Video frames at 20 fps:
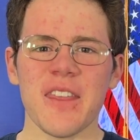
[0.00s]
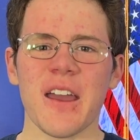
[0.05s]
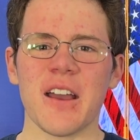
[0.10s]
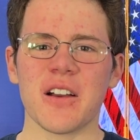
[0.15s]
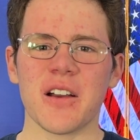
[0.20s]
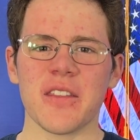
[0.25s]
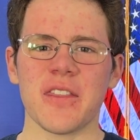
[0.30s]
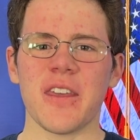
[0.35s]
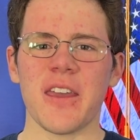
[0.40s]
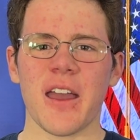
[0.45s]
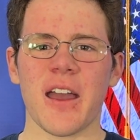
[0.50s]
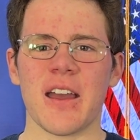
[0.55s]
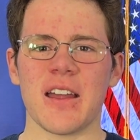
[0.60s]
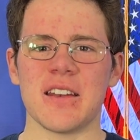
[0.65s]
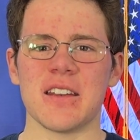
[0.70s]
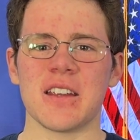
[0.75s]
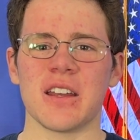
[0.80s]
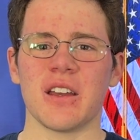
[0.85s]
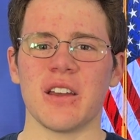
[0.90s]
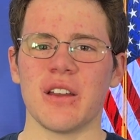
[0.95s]
there at the
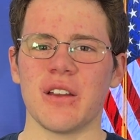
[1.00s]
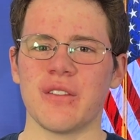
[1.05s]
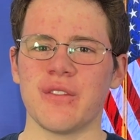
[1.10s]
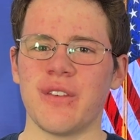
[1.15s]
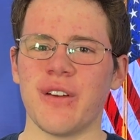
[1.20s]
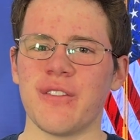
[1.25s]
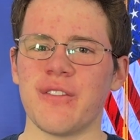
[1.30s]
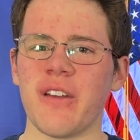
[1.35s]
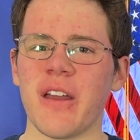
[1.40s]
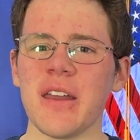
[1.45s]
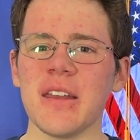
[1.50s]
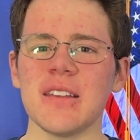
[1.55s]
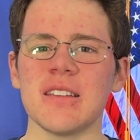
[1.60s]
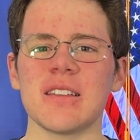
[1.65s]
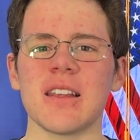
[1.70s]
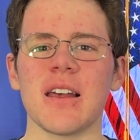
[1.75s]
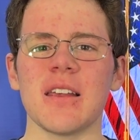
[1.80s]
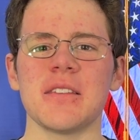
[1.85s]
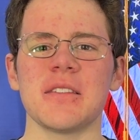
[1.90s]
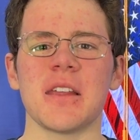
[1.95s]
end, Vivek
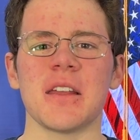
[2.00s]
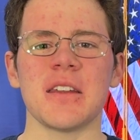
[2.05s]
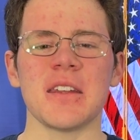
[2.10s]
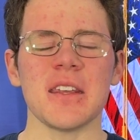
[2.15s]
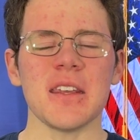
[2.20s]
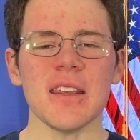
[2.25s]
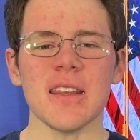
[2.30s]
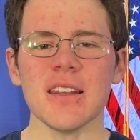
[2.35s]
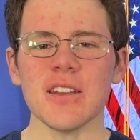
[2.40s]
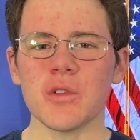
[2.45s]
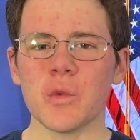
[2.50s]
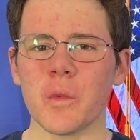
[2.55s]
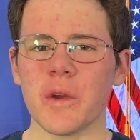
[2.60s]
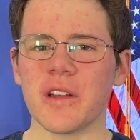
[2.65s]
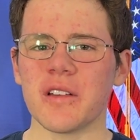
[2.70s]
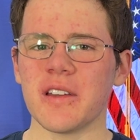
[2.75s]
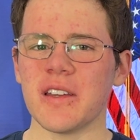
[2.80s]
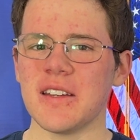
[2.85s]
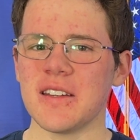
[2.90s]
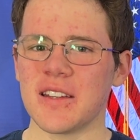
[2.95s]
says that he's
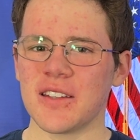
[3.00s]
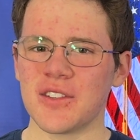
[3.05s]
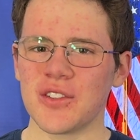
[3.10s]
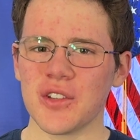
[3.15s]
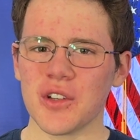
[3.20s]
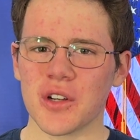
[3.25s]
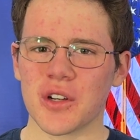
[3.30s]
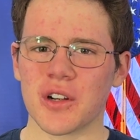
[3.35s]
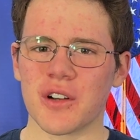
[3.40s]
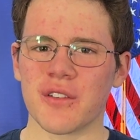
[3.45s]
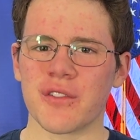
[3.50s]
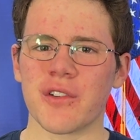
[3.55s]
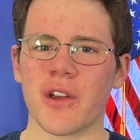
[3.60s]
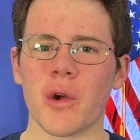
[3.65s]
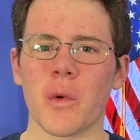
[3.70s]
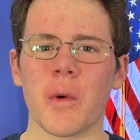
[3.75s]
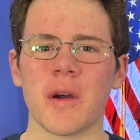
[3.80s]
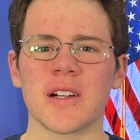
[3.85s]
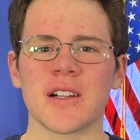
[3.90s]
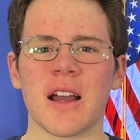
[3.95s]
willing to serve
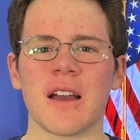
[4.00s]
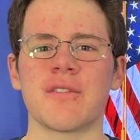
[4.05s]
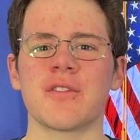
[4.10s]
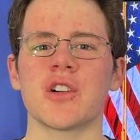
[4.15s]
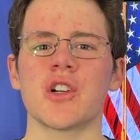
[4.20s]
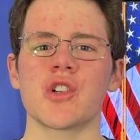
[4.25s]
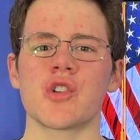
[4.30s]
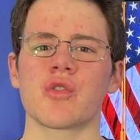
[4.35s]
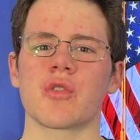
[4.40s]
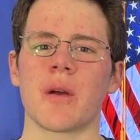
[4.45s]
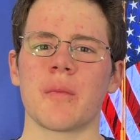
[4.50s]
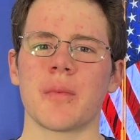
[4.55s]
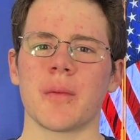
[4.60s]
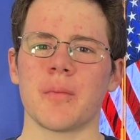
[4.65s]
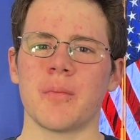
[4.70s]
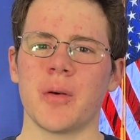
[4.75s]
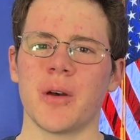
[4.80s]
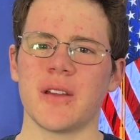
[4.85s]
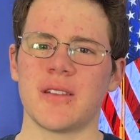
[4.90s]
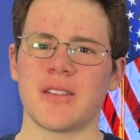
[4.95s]
wherever Trump
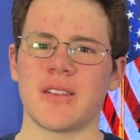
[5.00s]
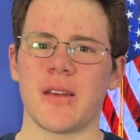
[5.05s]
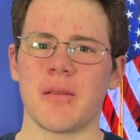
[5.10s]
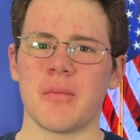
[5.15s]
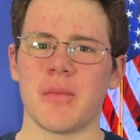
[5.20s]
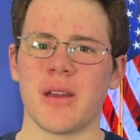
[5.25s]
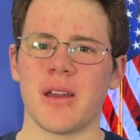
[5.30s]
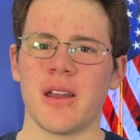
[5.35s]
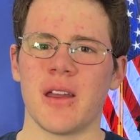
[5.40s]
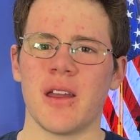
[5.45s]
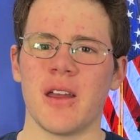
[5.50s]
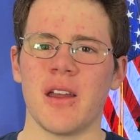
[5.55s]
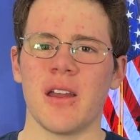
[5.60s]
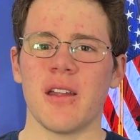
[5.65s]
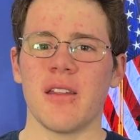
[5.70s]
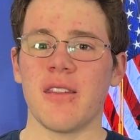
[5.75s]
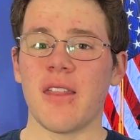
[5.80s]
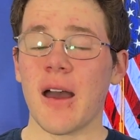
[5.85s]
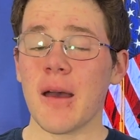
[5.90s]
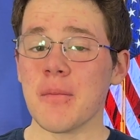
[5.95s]
puts him.
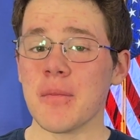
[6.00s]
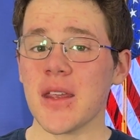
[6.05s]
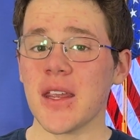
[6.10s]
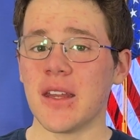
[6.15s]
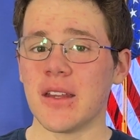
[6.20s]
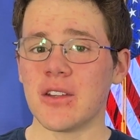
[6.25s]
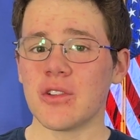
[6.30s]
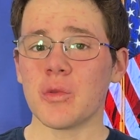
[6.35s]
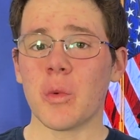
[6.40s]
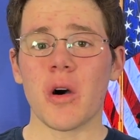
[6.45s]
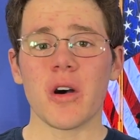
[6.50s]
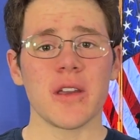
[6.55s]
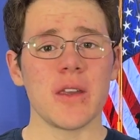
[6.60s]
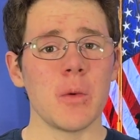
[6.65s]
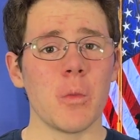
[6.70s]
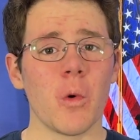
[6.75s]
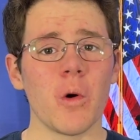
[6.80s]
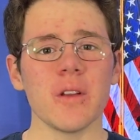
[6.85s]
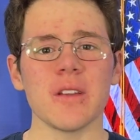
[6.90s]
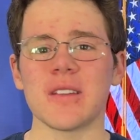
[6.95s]
That means, while he
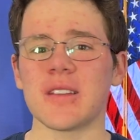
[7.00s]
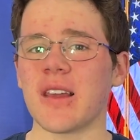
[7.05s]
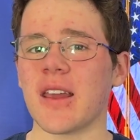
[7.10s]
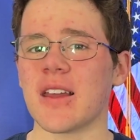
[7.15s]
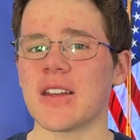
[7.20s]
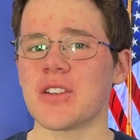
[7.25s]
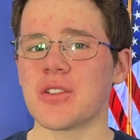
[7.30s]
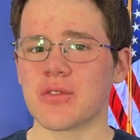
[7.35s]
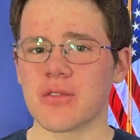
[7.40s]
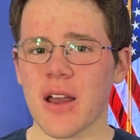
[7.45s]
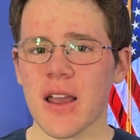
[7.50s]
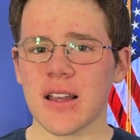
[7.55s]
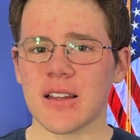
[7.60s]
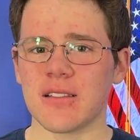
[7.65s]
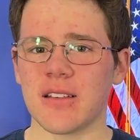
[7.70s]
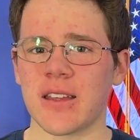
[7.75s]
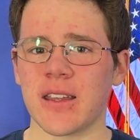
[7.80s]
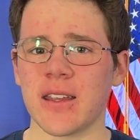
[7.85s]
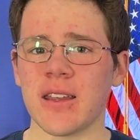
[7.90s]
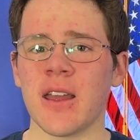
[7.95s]
won't say it
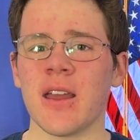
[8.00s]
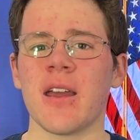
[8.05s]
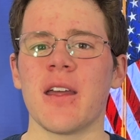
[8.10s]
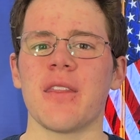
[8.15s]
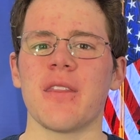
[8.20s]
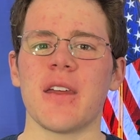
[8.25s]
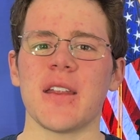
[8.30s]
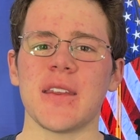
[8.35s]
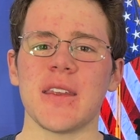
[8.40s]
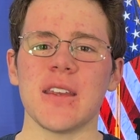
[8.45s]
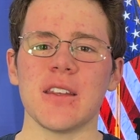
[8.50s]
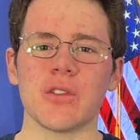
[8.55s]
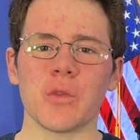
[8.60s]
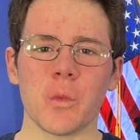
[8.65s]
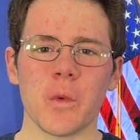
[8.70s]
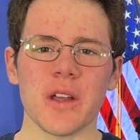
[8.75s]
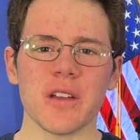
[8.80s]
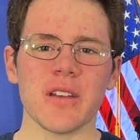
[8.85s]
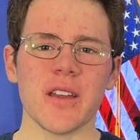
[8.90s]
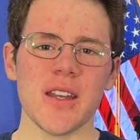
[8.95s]
directly, that he's
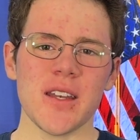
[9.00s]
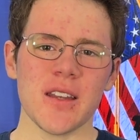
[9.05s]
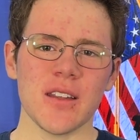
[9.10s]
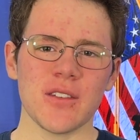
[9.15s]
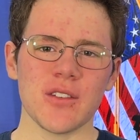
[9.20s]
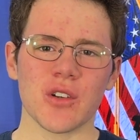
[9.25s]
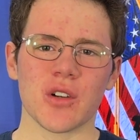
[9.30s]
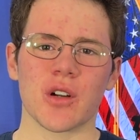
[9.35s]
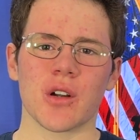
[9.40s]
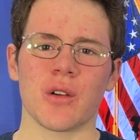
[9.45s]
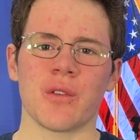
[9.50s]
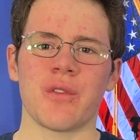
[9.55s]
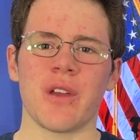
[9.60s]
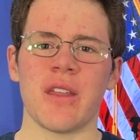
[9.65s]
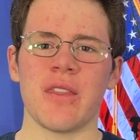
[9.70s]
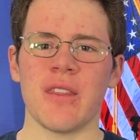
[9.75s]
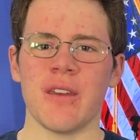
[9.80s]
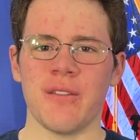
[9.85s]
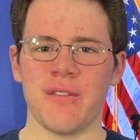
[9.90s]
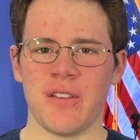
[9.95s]
willing to serve
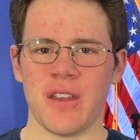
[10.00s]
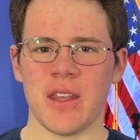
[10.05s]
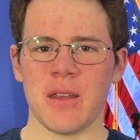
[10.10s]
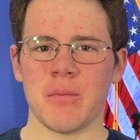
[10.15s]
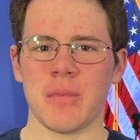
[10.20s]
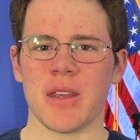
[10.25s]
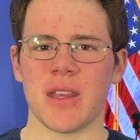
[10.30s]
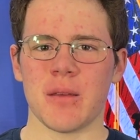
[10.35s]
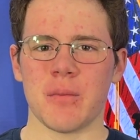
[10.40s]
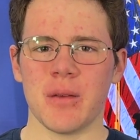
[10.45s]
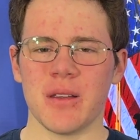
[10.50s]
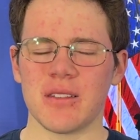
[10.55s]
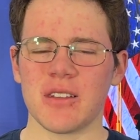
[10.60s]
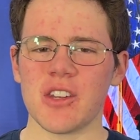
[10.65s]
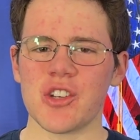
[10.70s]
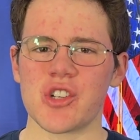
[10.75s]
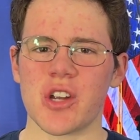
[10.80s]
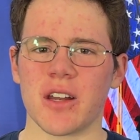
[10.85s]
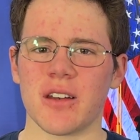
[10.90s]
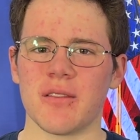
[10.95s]
in the VP
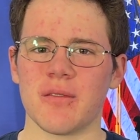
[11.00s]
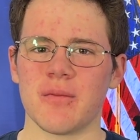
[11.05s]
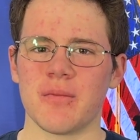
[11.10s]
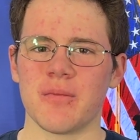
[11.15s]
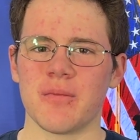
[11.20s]
position.